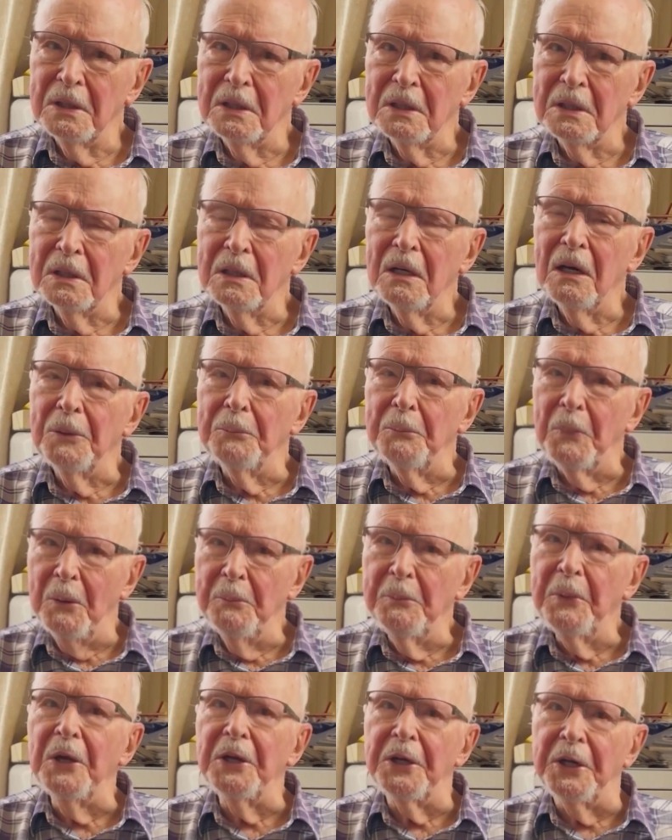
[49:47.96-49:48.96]

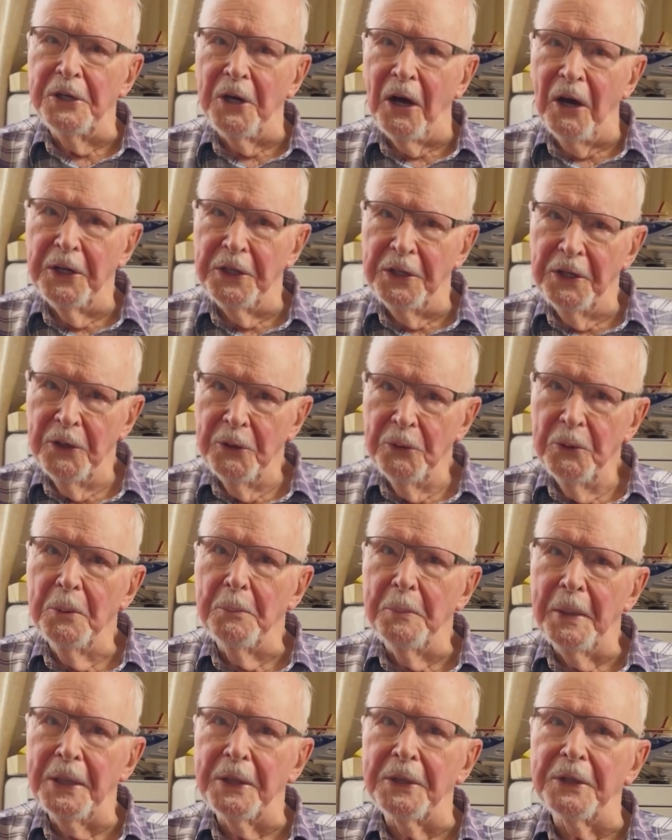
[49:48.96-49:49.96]
I know
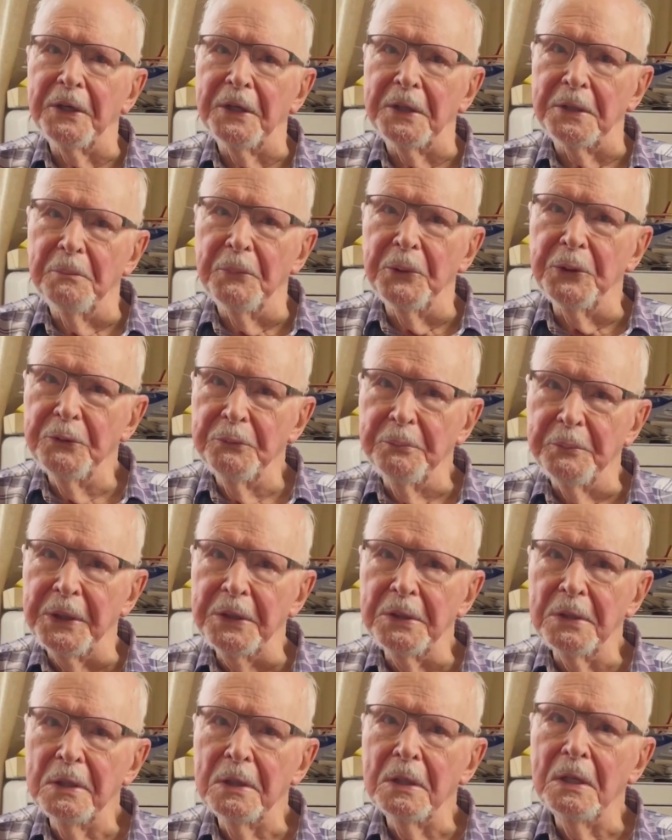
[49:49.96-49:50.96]
about that
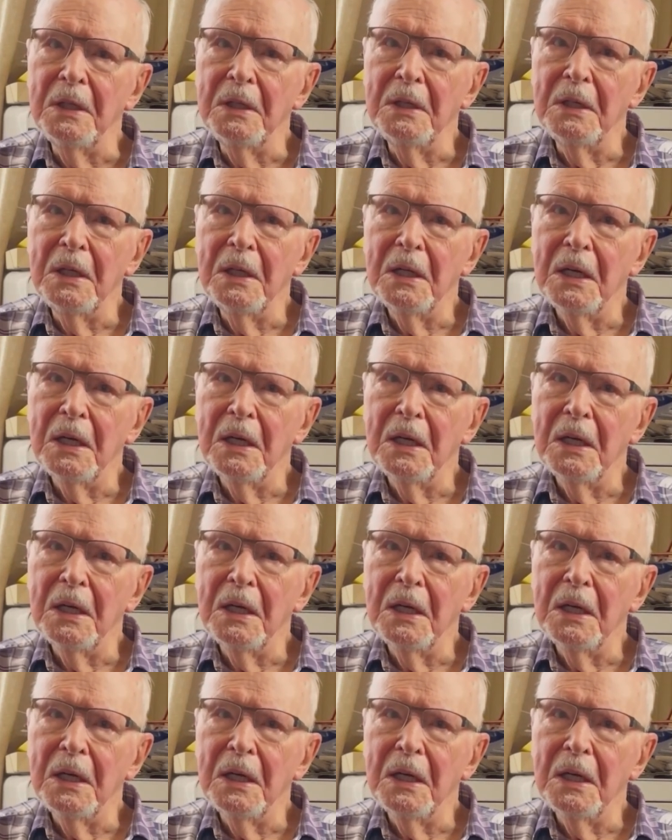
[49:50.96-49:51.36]
movement, and